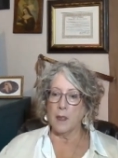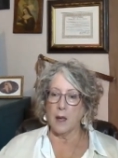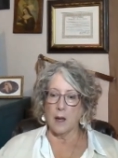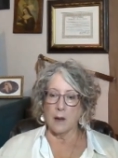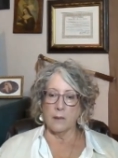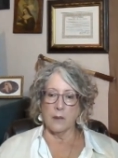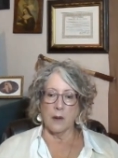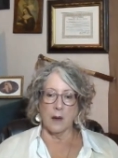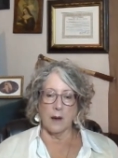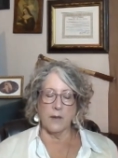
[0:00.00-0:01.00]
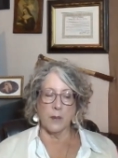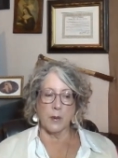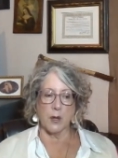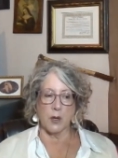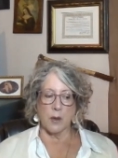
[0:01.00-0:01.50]
And I feel
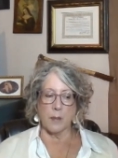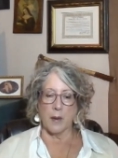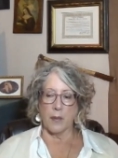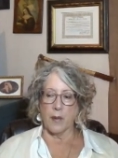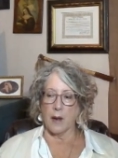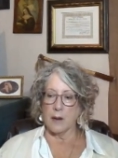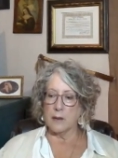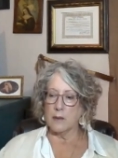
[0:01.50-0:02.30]
pretty good about that.